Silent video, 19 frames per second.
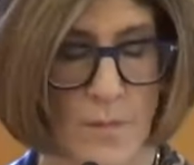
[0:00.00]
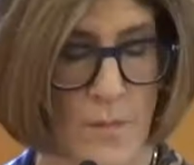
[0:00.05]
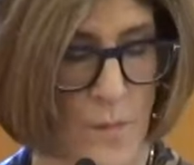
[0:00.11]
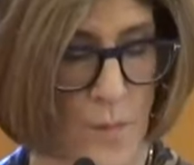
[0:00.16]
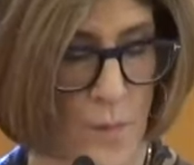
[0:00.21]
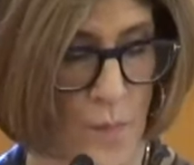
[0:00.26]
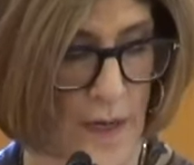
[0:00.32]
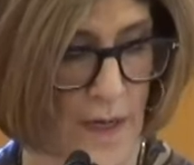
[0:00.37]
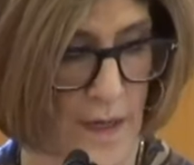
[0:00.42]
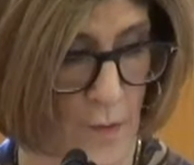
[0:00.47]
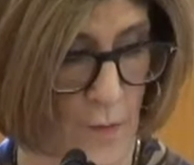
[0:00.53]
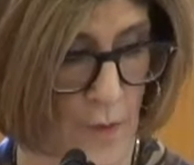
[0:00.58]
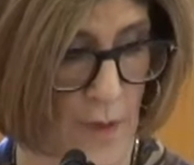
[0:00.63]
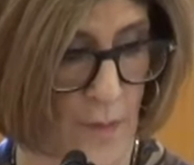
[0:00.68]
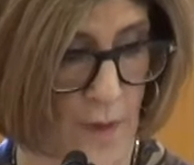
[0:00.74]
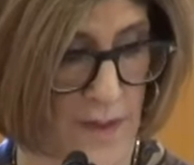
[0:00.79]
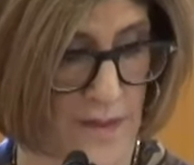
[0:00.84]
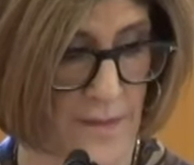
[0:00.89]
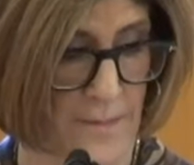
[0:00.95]
we agree
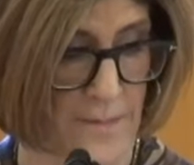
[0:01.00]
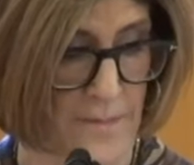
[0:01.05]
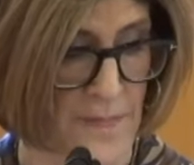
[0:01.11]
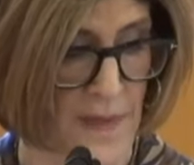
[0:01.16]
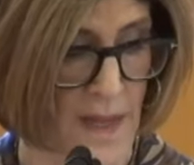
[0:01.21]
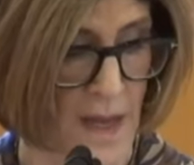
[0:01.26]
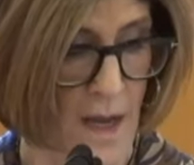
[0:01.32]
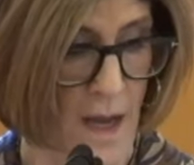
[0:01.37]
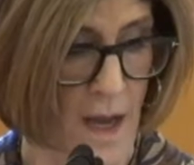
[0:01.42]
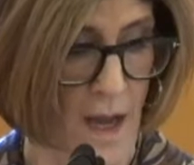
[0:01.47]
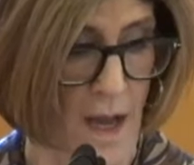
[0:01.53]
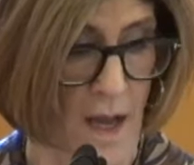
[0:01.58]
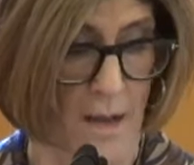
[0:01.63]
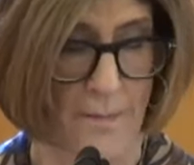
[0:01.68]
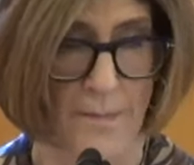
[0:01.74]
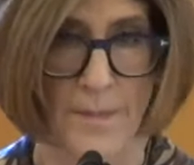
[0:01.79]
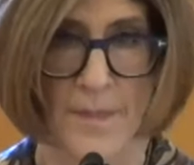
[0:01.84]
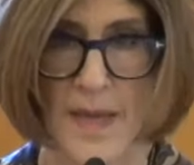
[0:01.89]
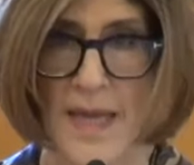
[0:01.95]
with.
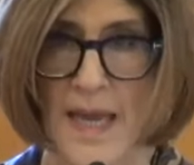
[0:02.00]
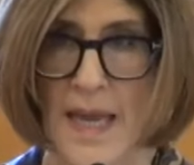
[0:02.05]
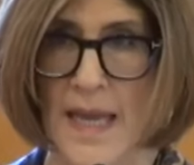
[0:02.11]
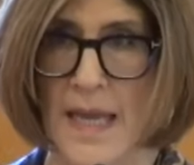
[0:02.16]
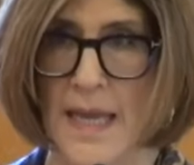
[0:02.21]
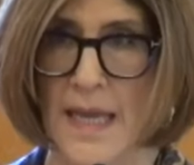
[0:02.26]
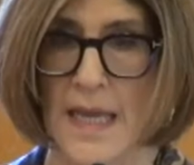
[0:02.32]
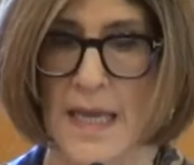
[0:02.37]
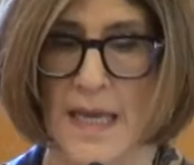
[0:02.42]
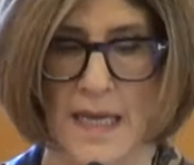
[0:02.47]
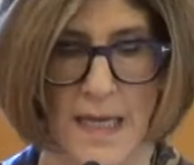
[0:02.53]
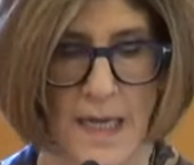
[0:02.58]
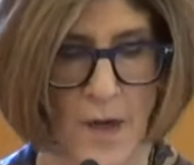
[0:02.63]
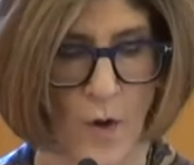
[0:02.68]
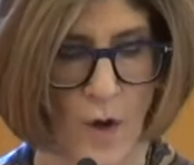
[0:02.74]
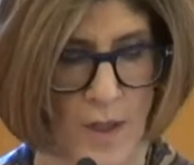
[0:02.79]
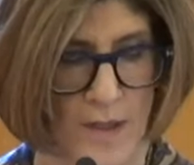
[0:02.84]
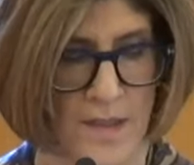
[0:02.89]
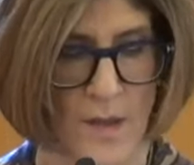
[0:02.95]
Um, it
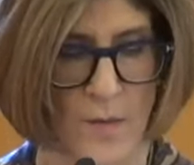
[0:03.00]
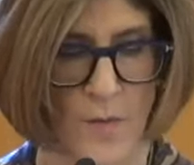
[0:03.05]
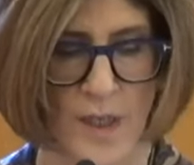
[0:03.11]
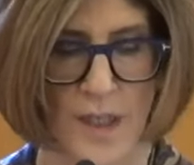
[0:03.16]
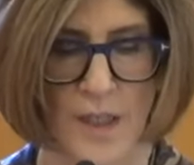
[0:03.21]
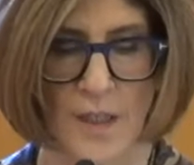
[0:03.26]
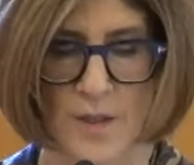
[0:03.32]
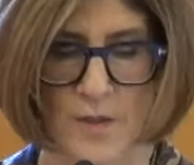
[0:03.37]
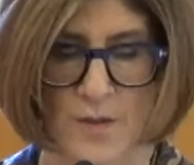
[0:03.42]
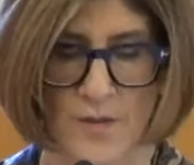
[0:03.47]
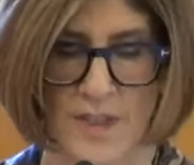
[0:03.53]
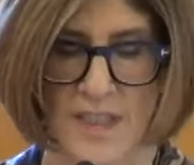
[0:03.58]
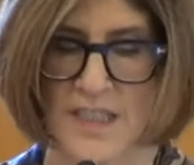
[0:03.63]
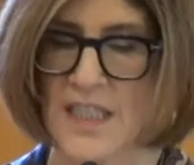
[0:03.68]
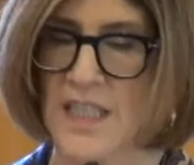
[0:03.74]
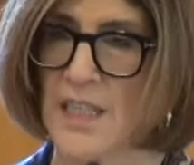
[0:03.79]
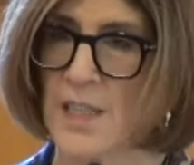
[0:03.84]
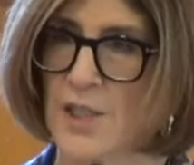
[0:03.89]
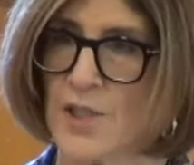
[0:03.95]
also includes
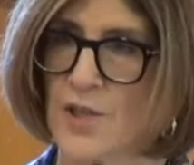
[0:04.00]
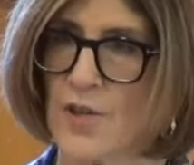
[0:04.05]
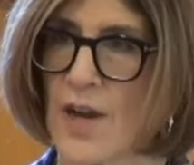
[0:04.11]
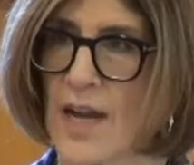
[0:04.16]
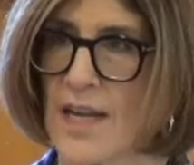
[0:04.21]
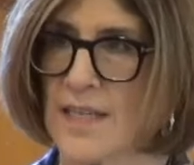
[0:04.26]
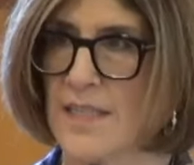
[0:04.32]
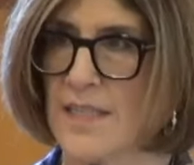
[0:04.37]
teacher and